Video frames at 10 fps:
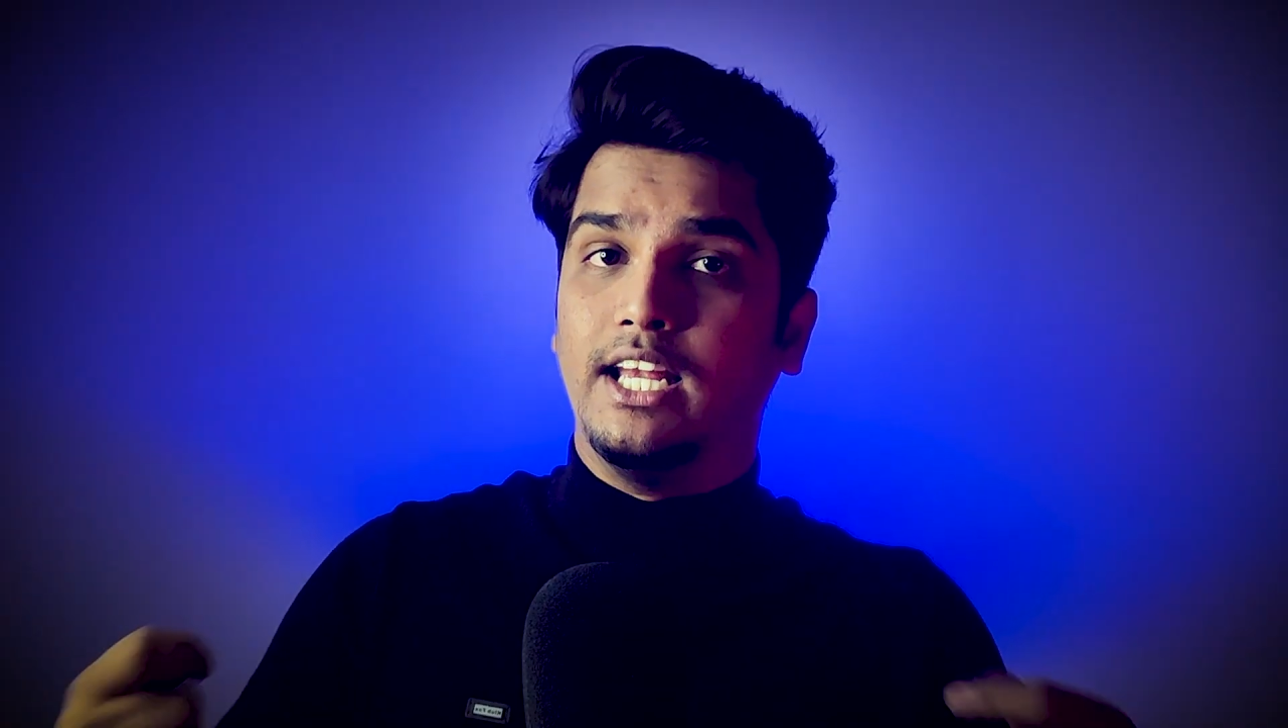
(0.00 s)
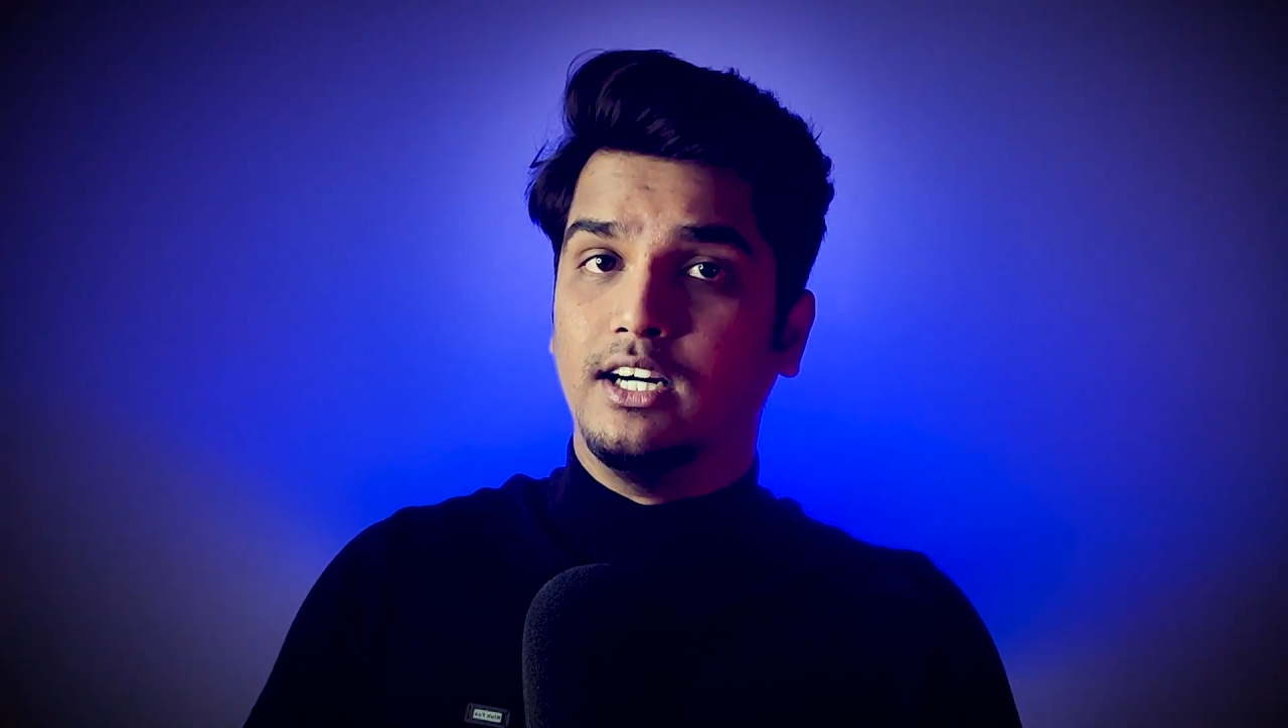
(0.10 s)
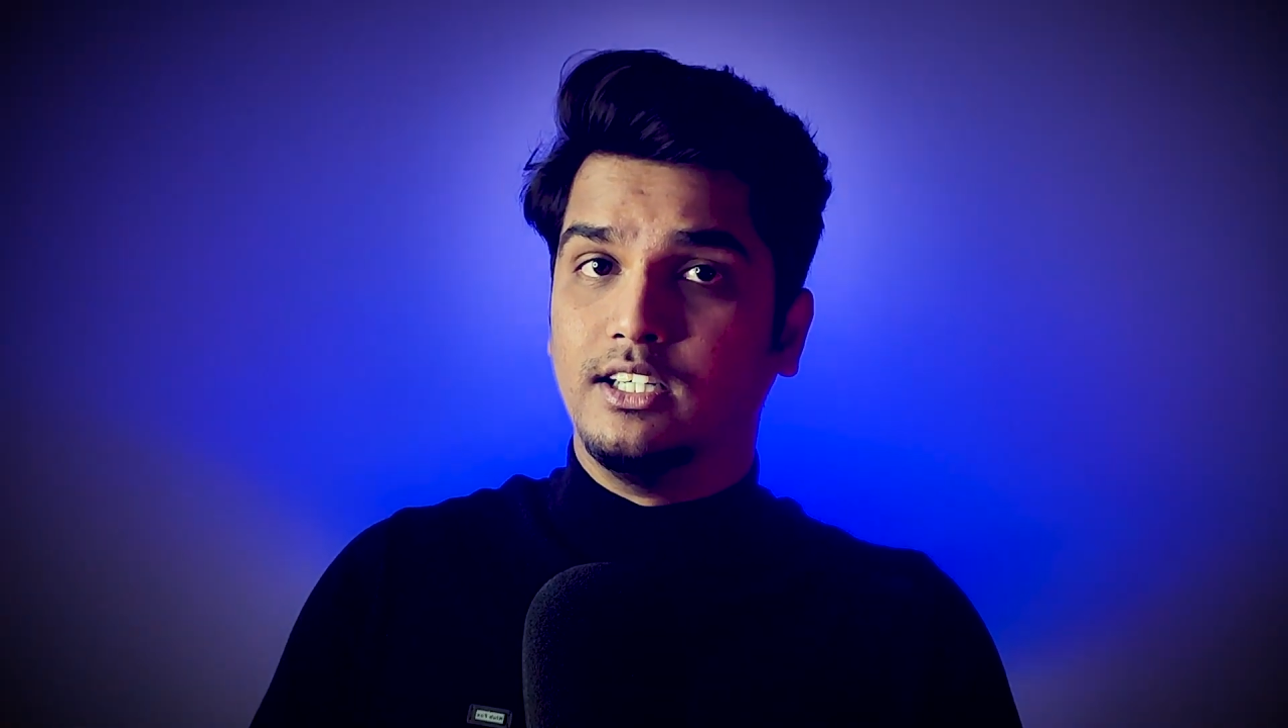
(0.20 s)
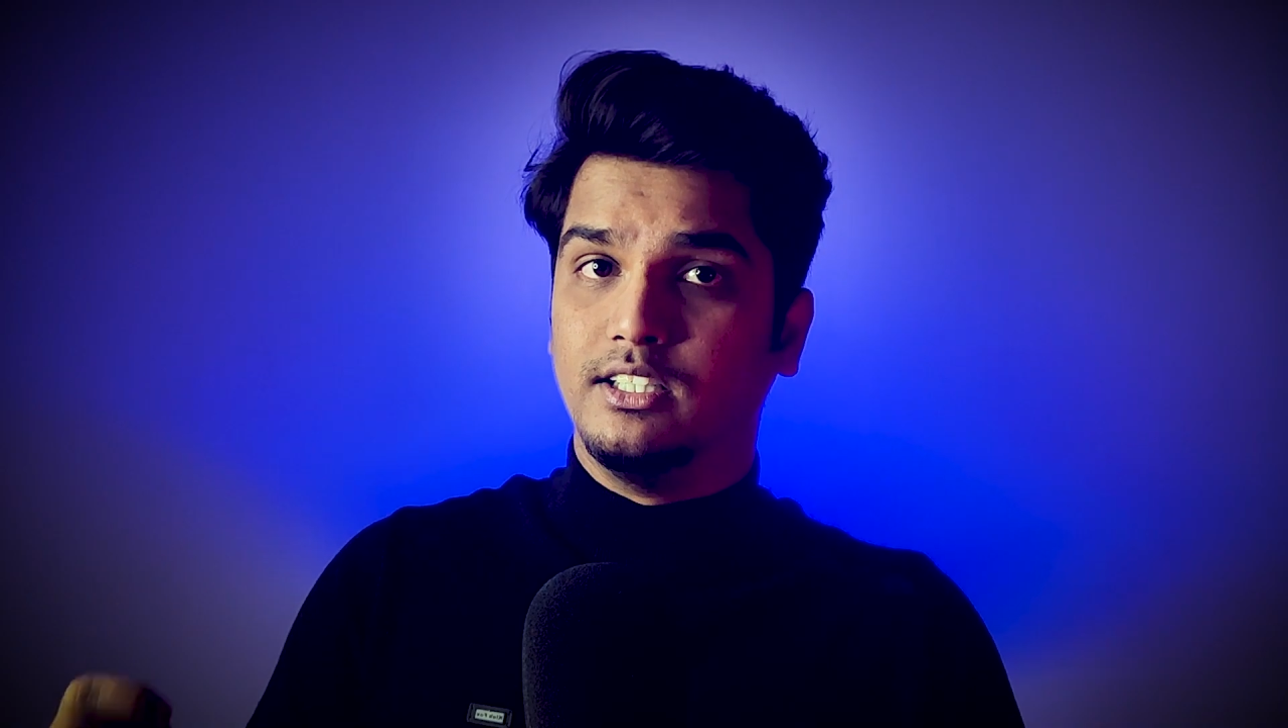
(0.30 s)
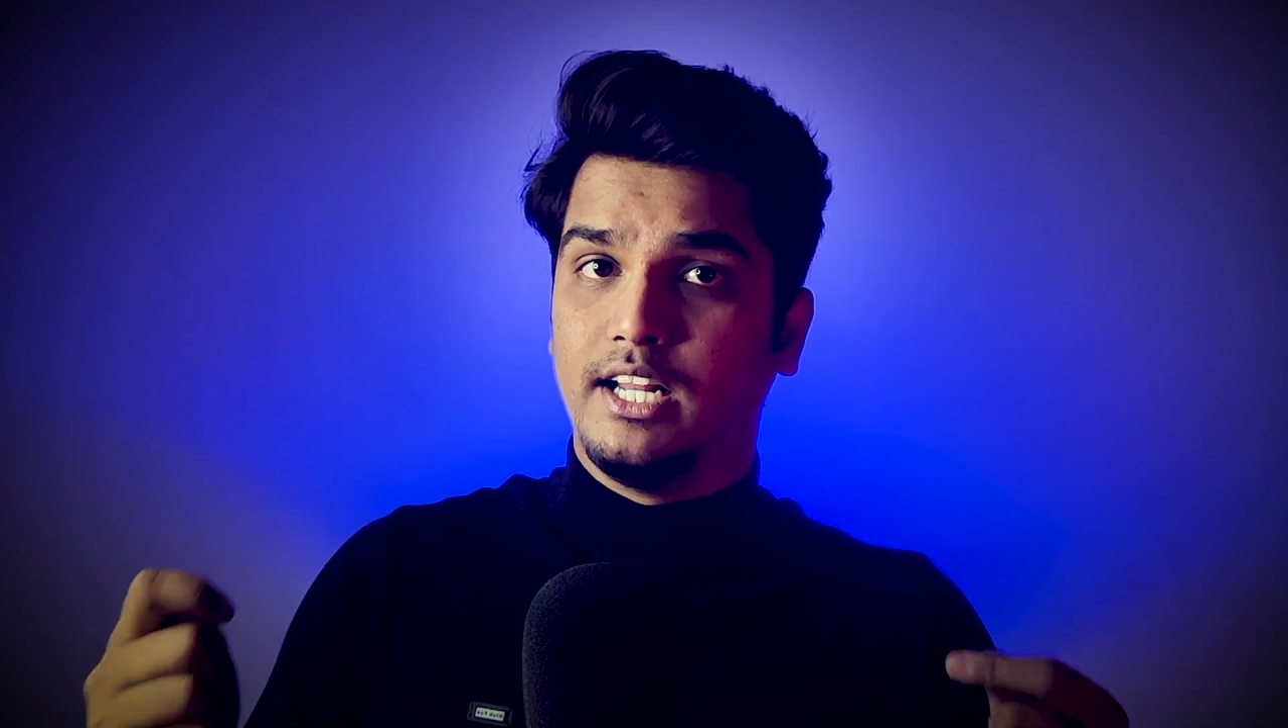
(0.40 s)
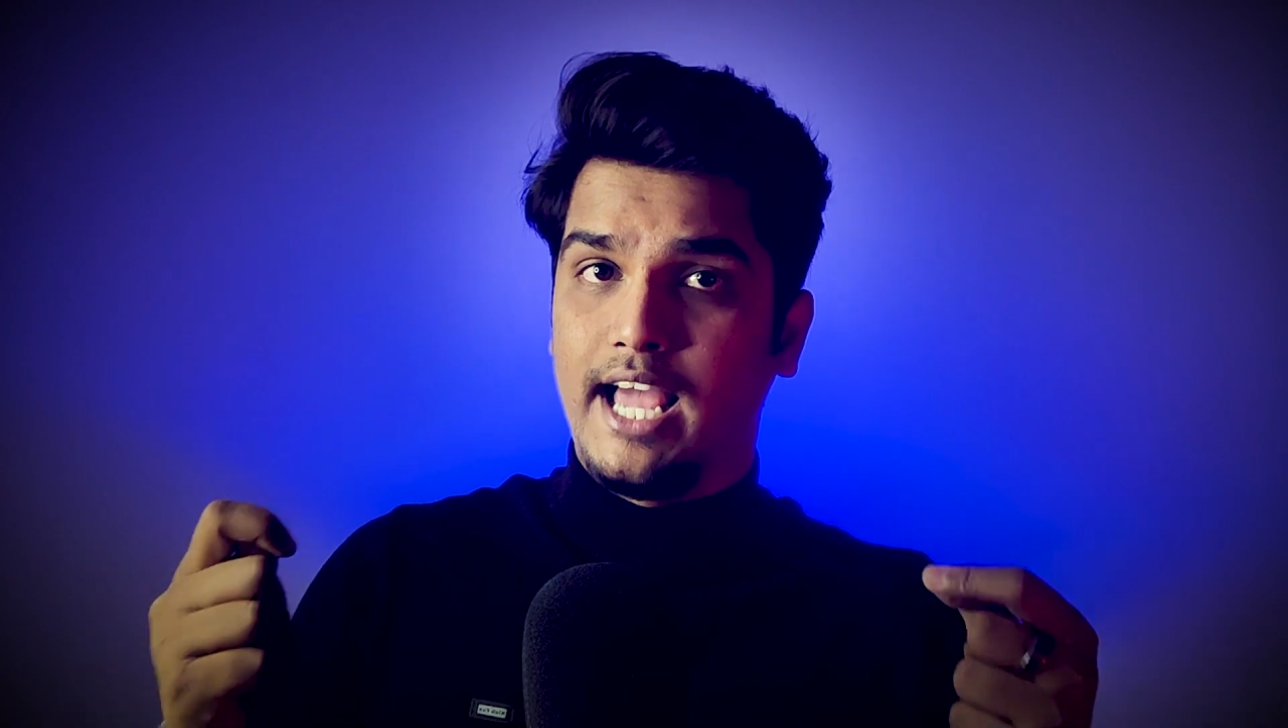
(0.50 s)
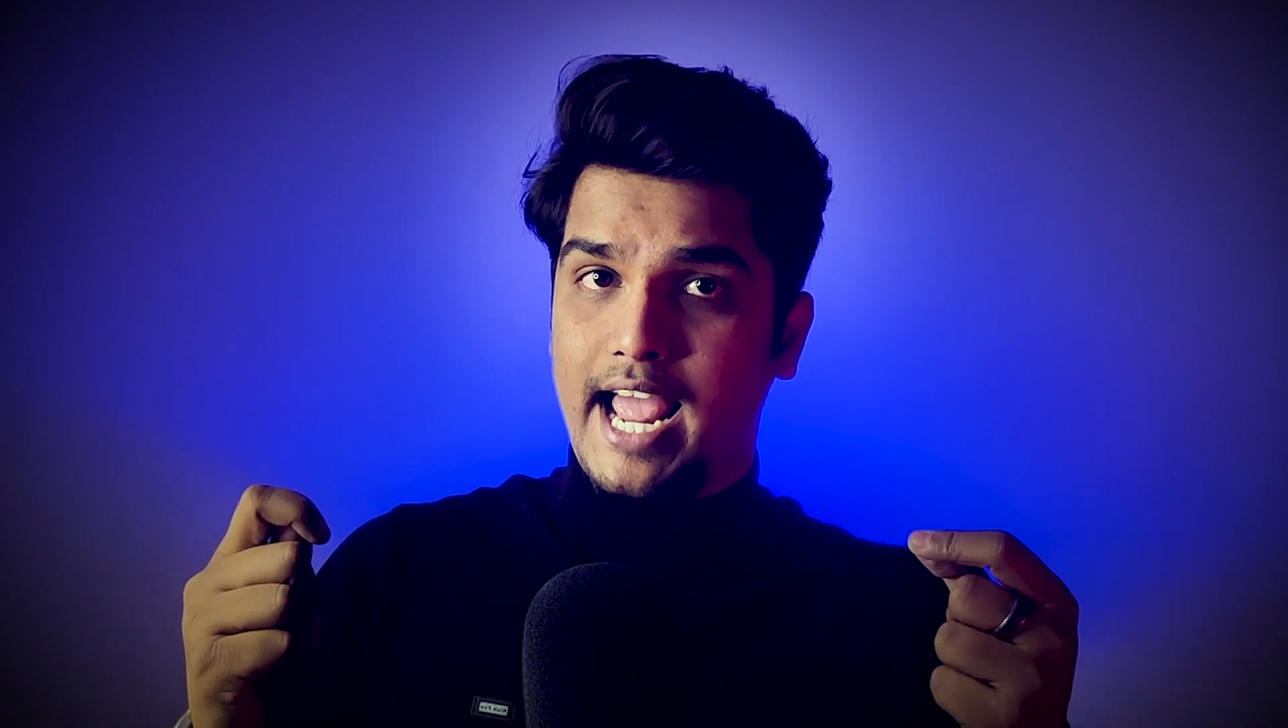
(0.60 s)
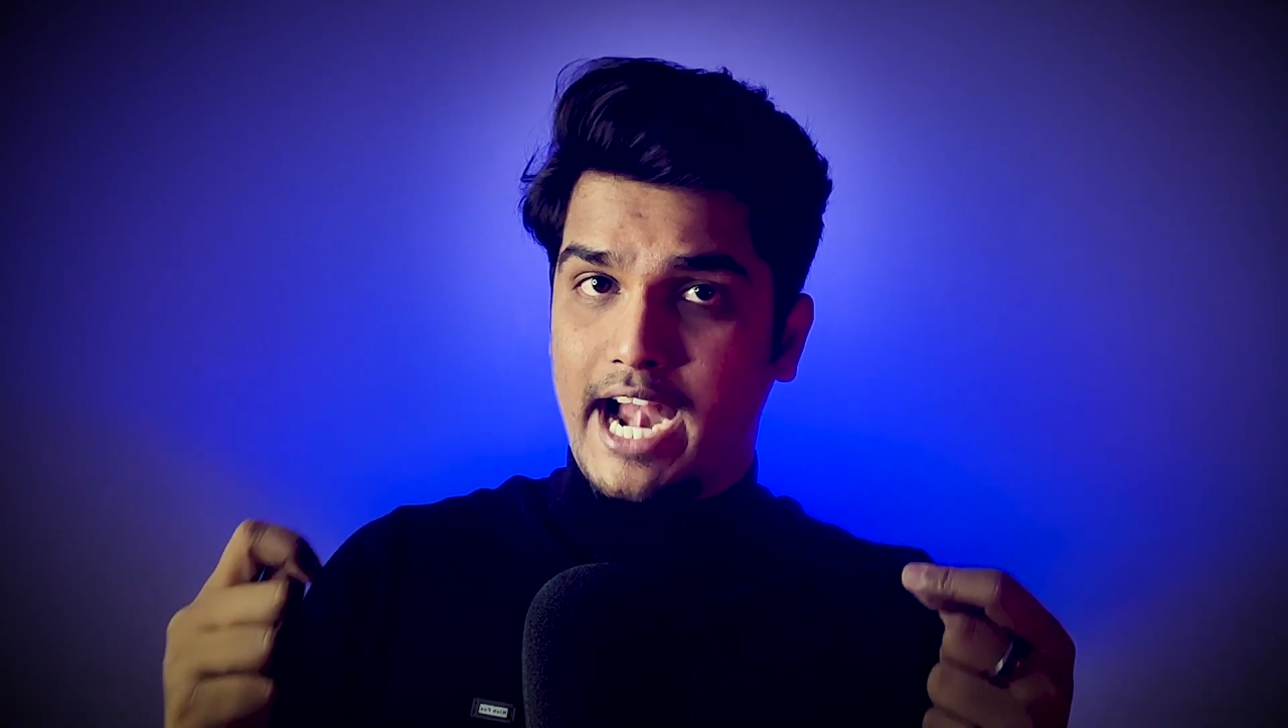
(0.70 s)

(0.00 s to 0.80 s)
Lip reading: learn